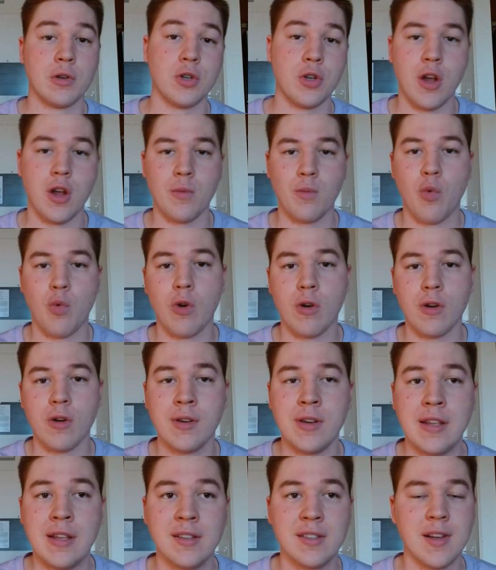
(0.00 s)
Tershawn
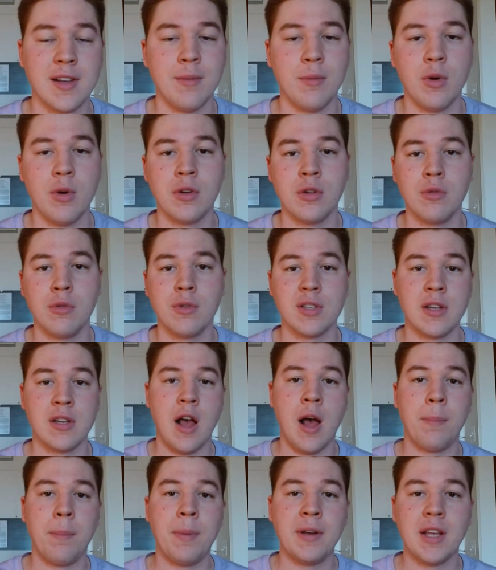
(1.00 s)
Wharton is someone who is
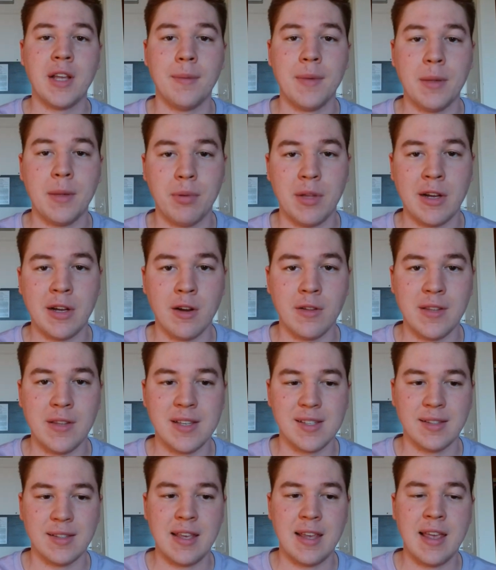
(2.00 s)
an up-and-coming player in
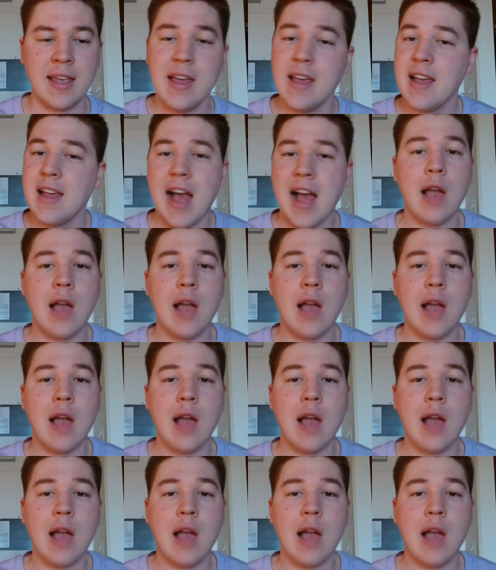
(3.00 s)
this league.